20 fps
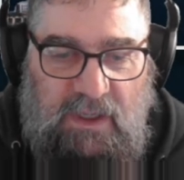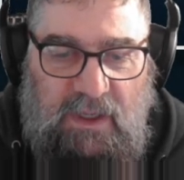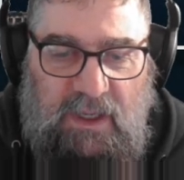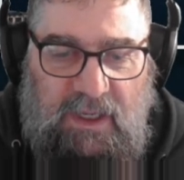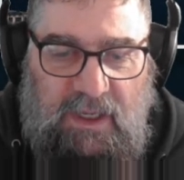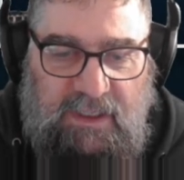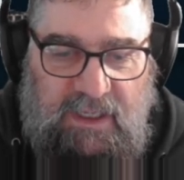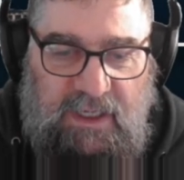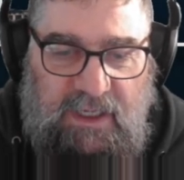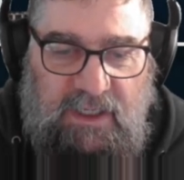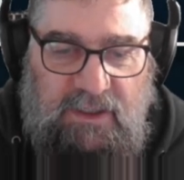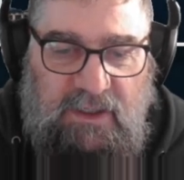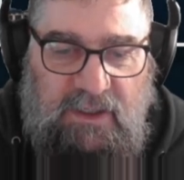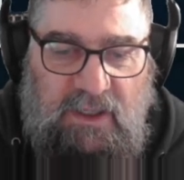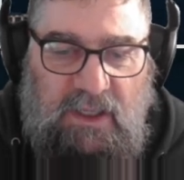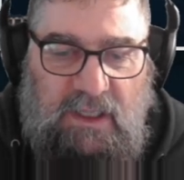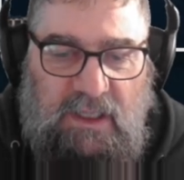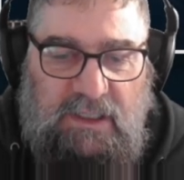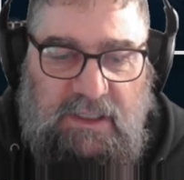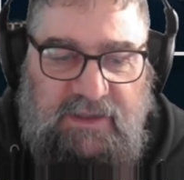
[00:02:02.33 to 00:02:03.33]
Again,
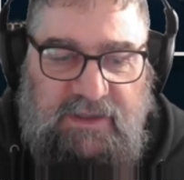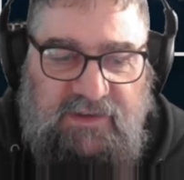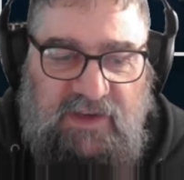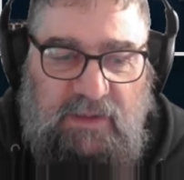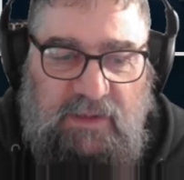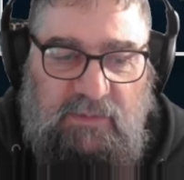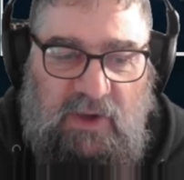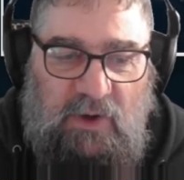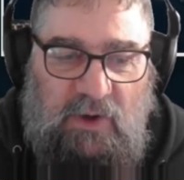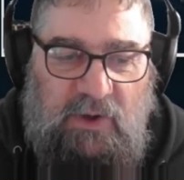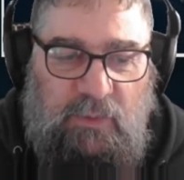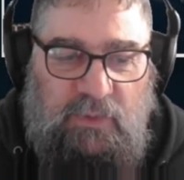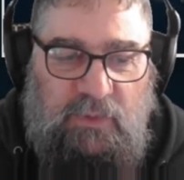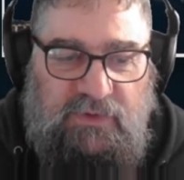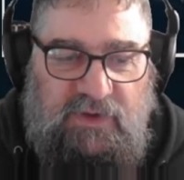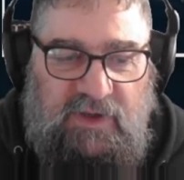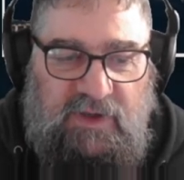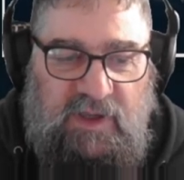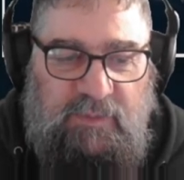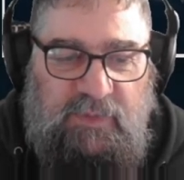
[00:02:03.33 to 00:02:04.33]
let's keep going with
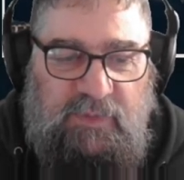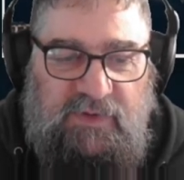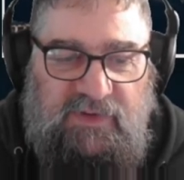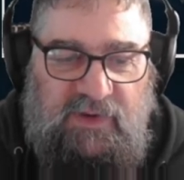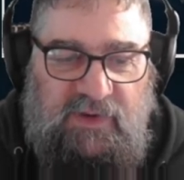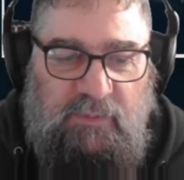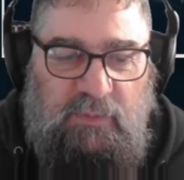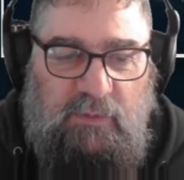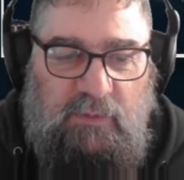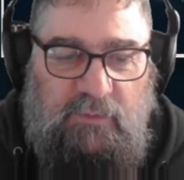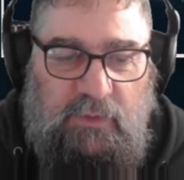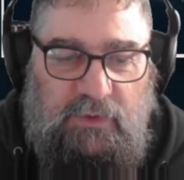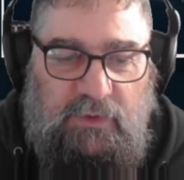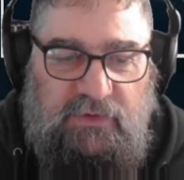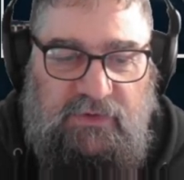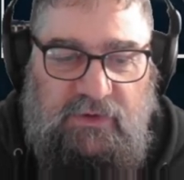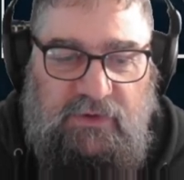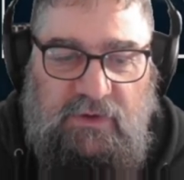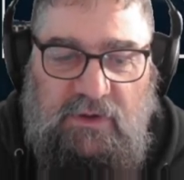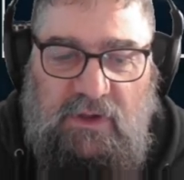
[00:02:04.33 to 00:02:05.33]
the keep it simple
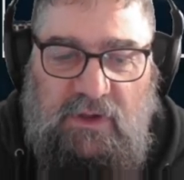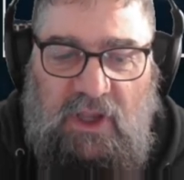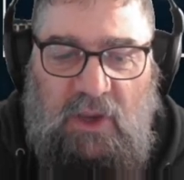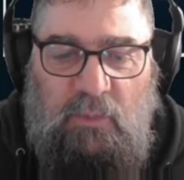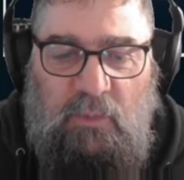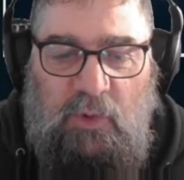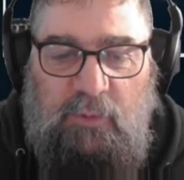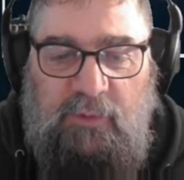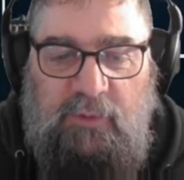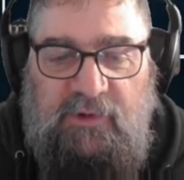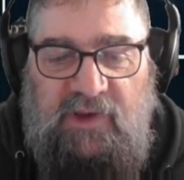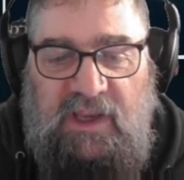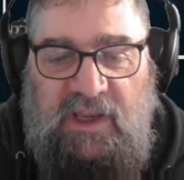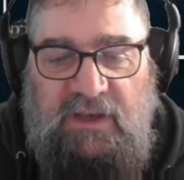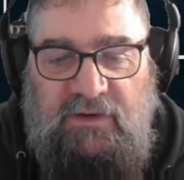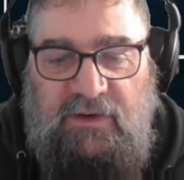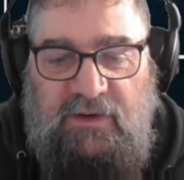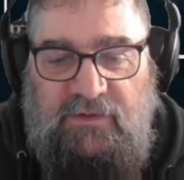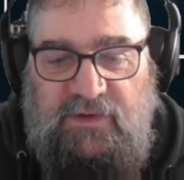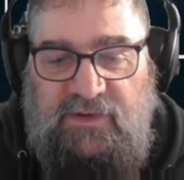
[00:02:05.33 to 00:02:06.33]
version, and we'll
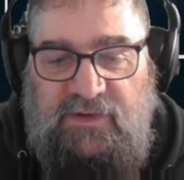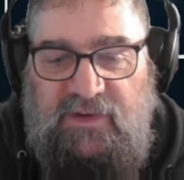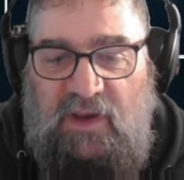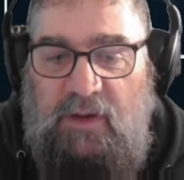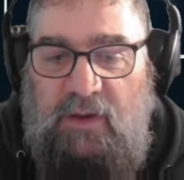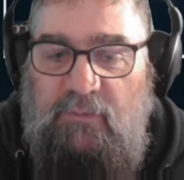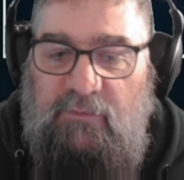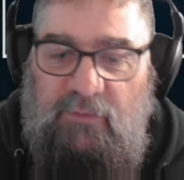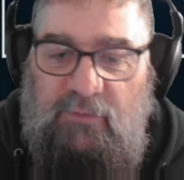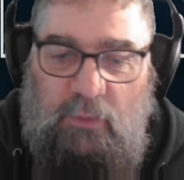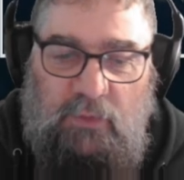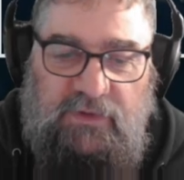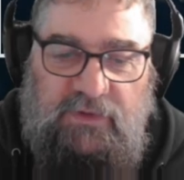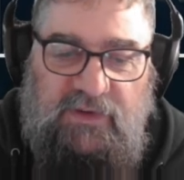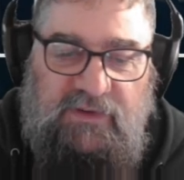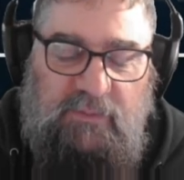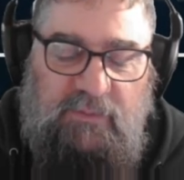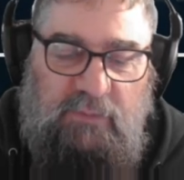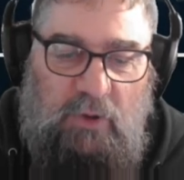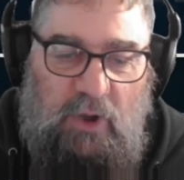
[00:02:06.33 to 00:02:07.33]
pretend that the same force
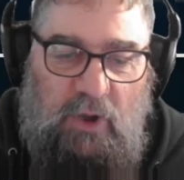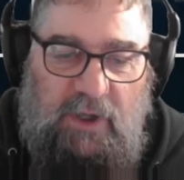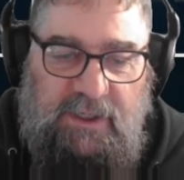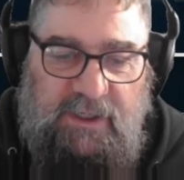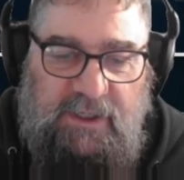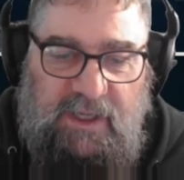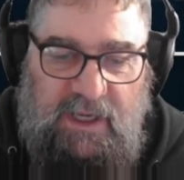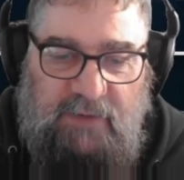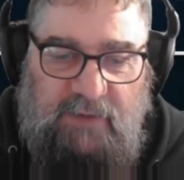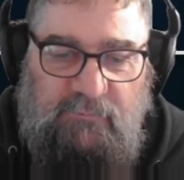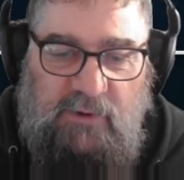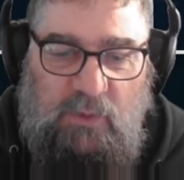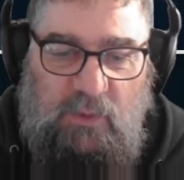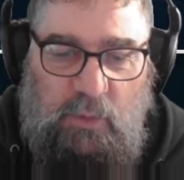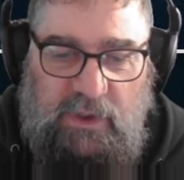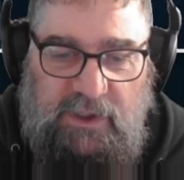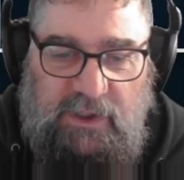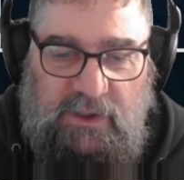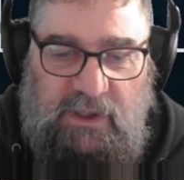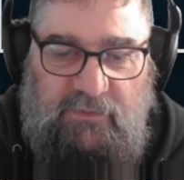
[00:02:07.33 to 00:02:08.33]
is applied at every
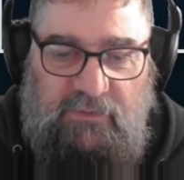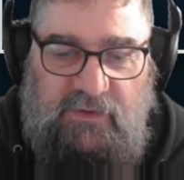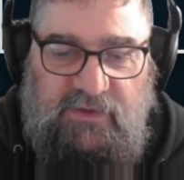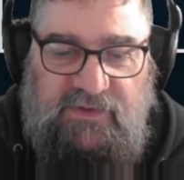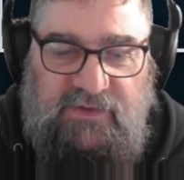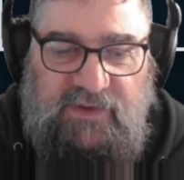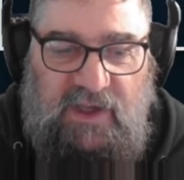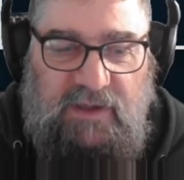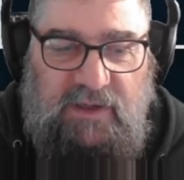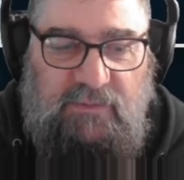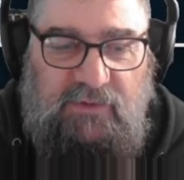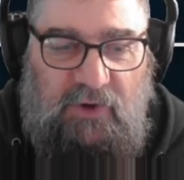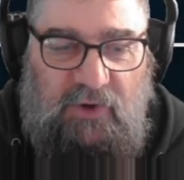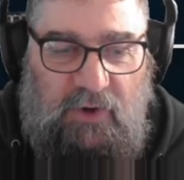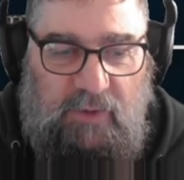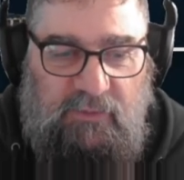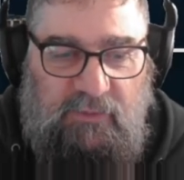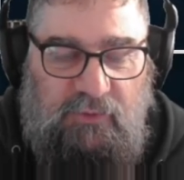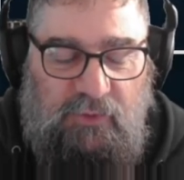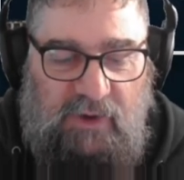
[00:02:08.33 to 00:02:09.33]
wheel at the same
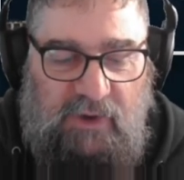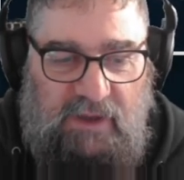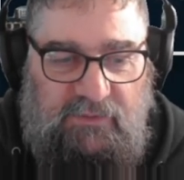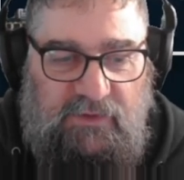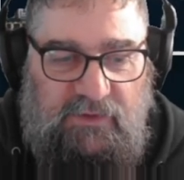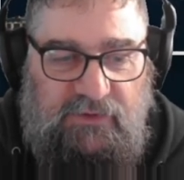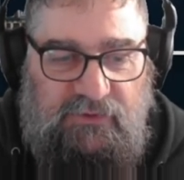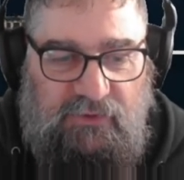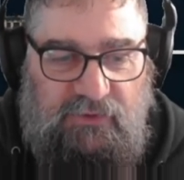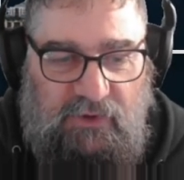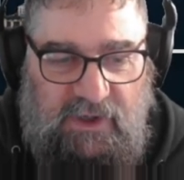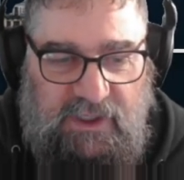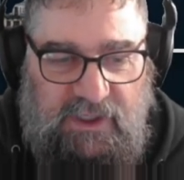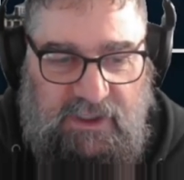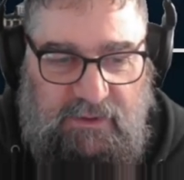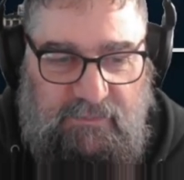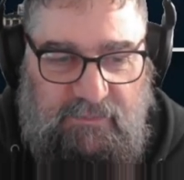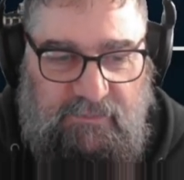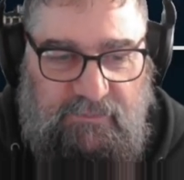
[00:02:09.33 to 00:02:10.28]
time throughout the train.